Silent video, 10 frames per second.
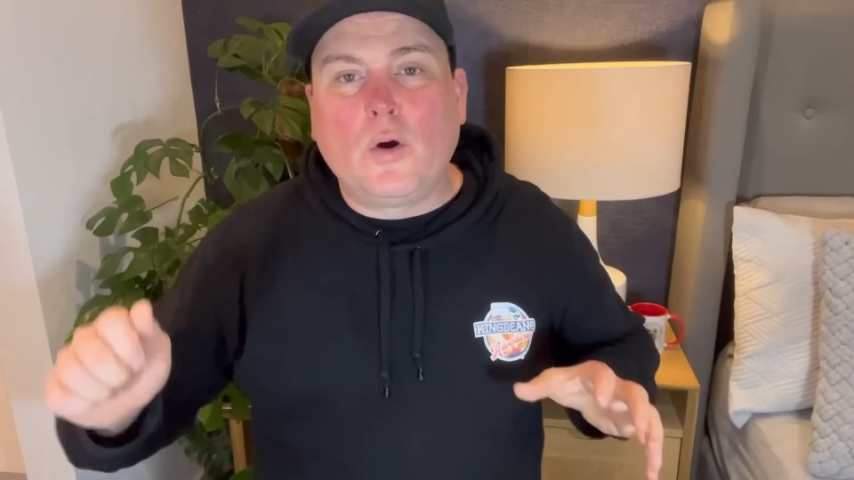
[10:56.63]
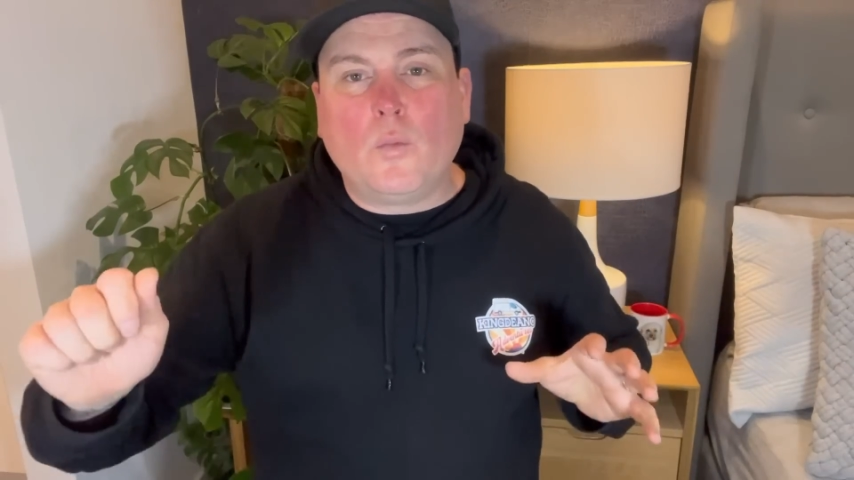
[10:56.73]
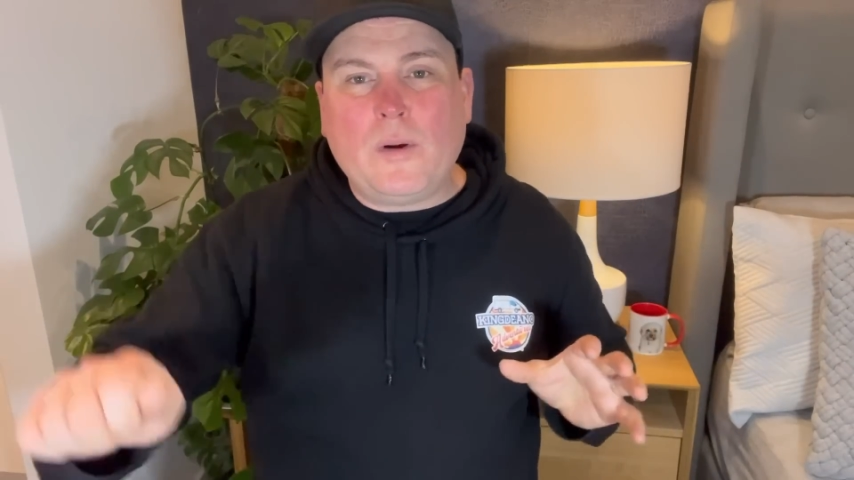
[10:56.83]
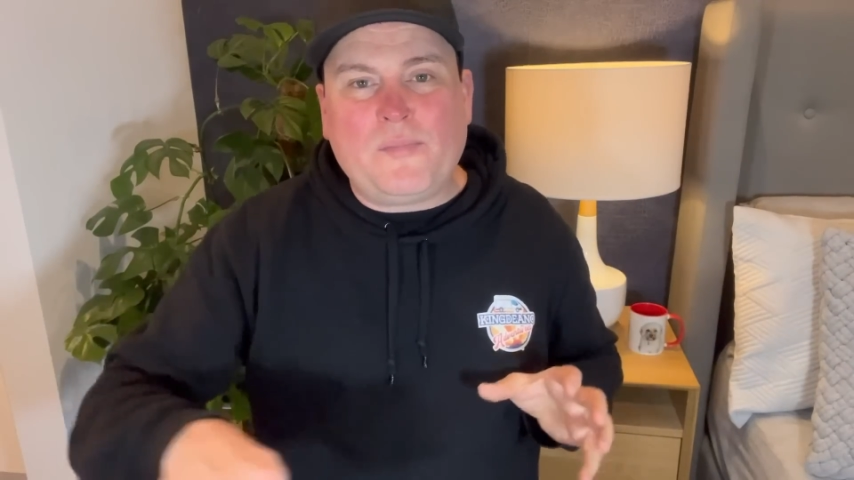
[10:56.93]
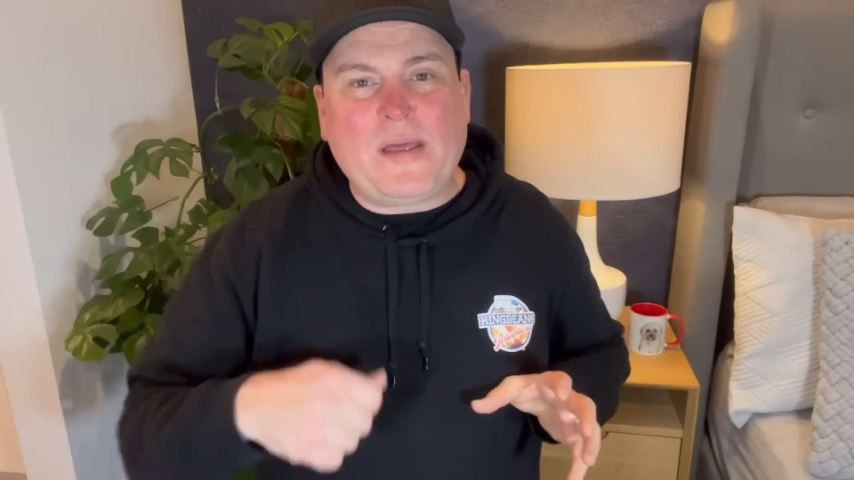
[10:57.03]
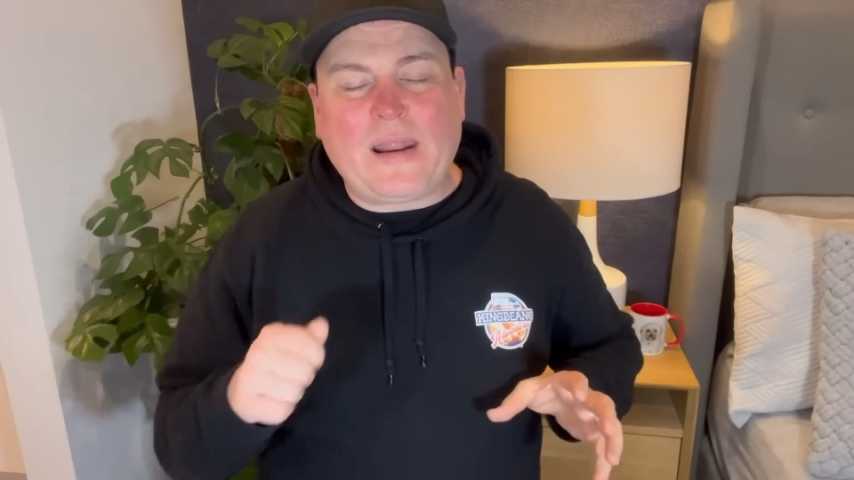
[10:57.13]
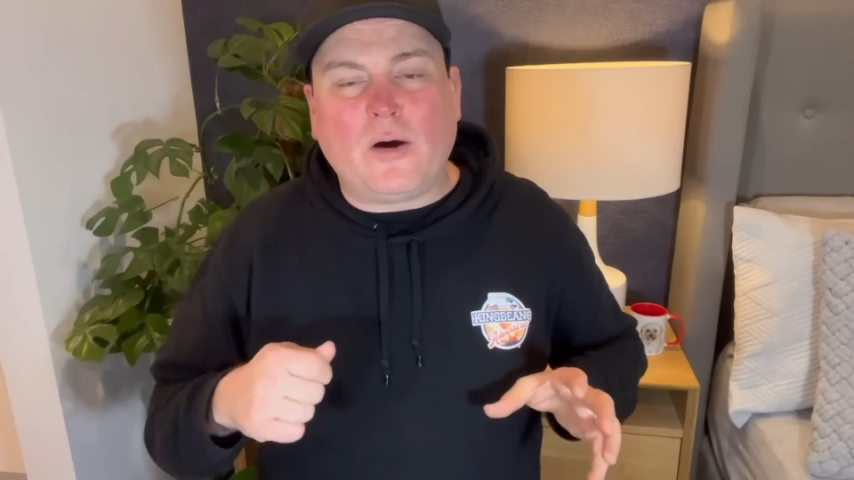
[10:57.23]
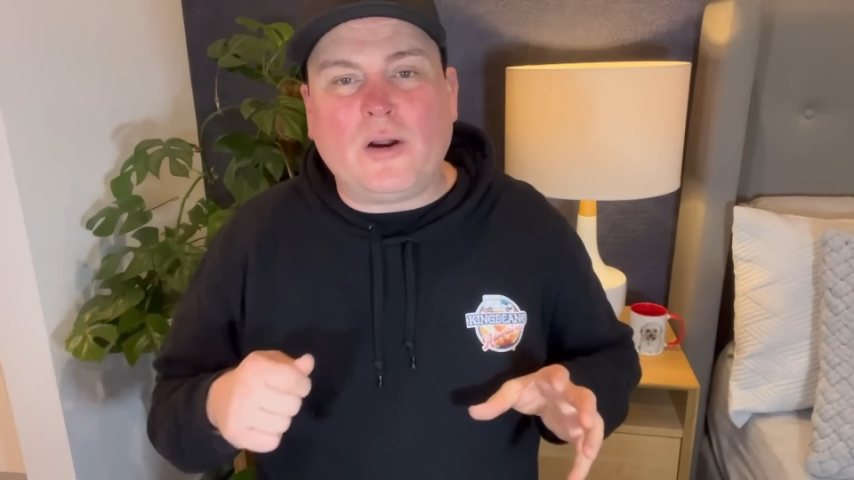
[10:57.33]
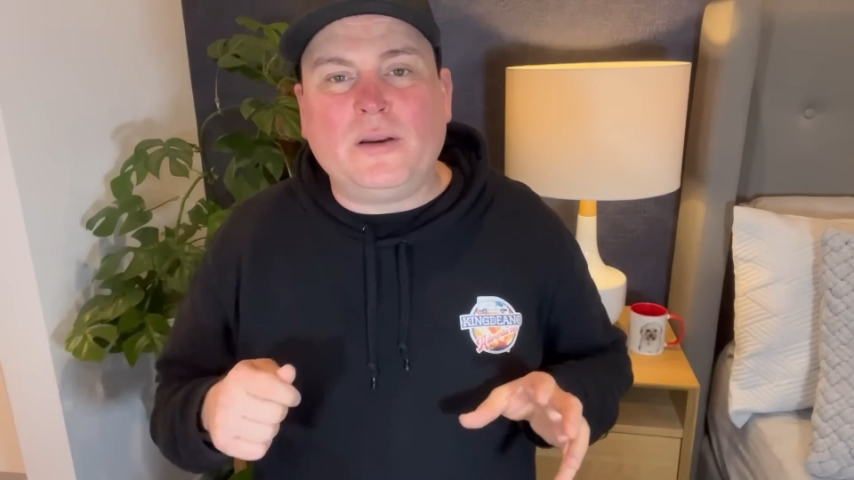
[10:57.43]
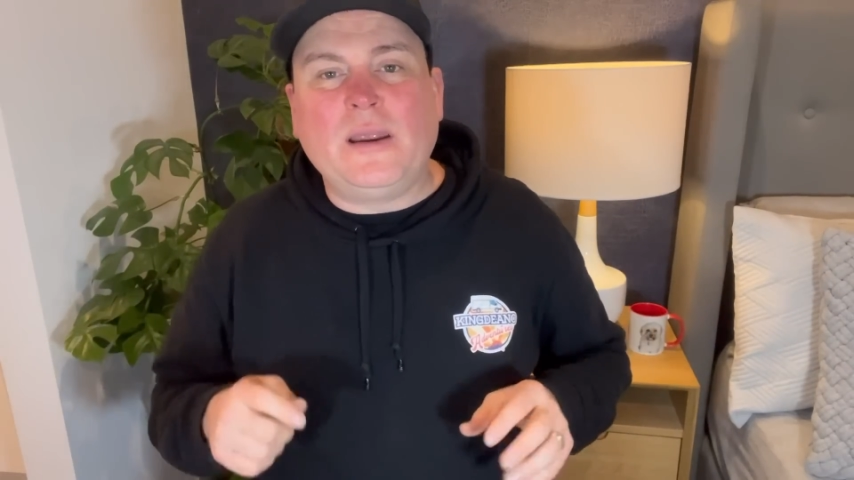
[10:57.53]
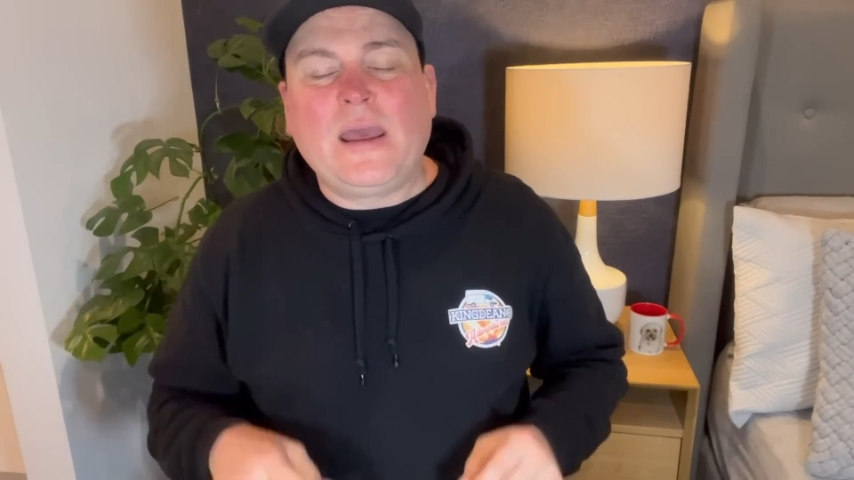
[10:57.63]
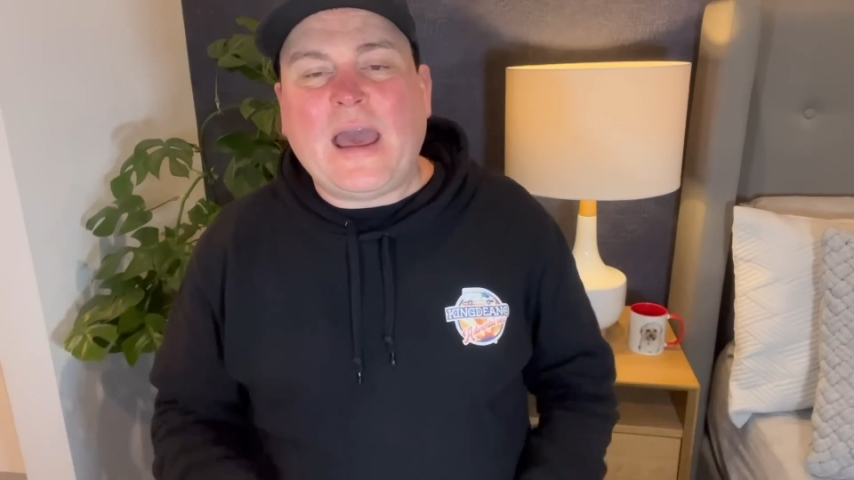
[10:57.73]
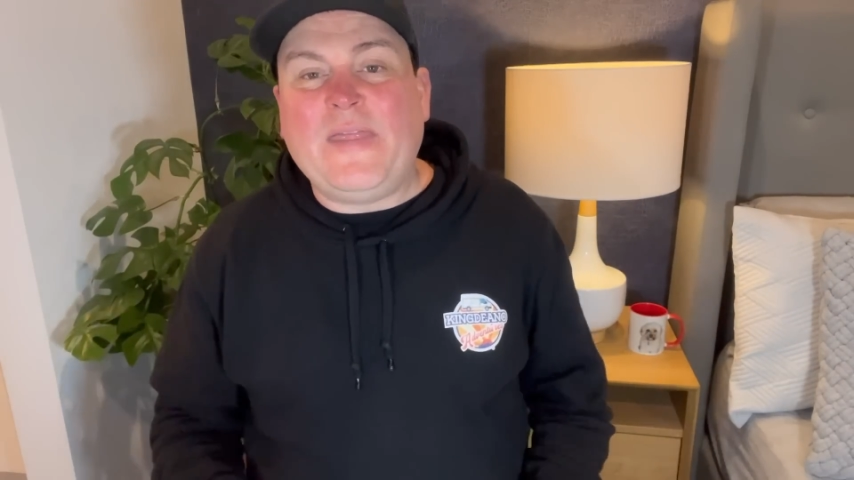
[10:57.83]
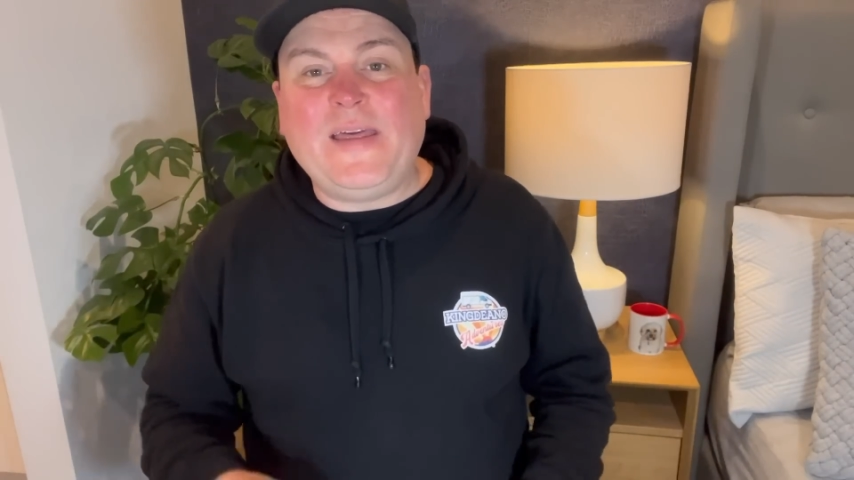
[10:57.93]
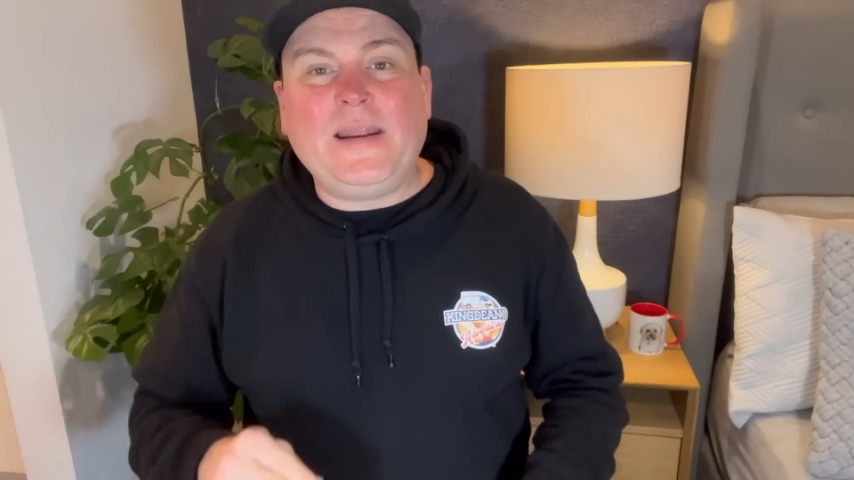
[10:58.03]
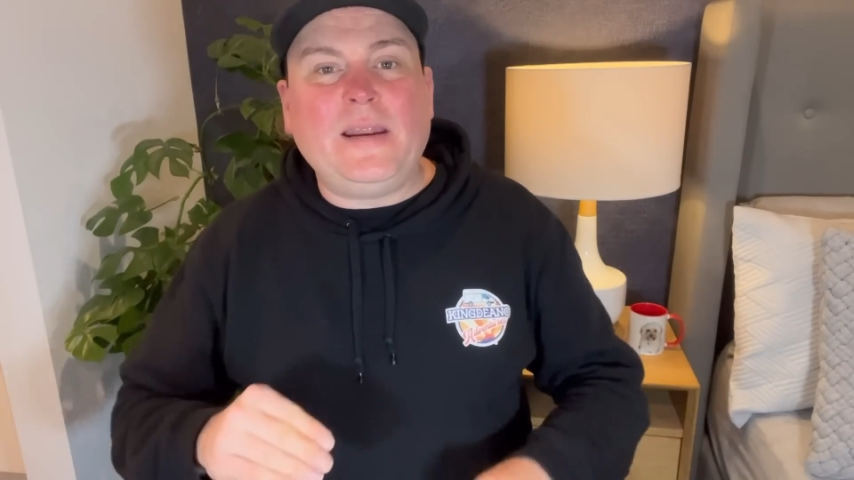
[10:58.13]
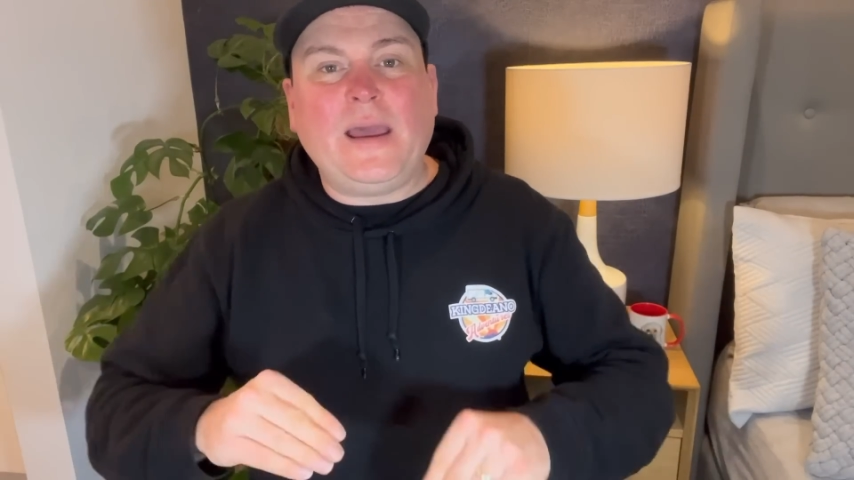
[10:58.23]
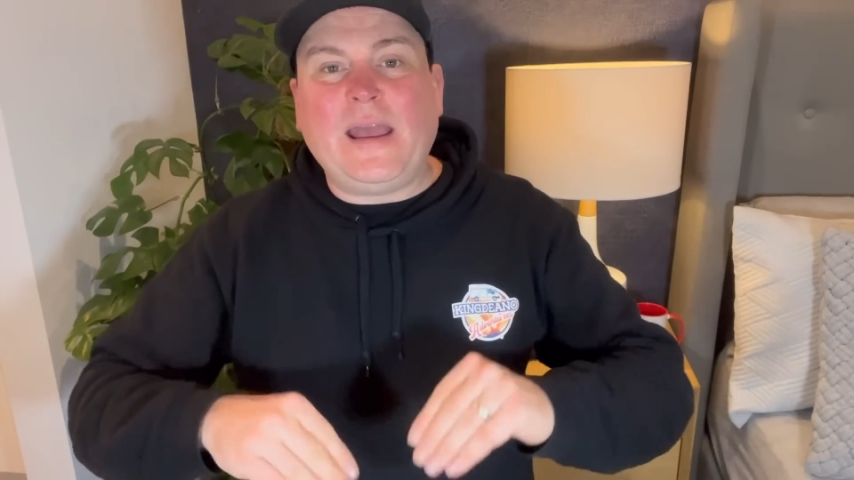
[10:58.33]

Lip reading: whip that on, and then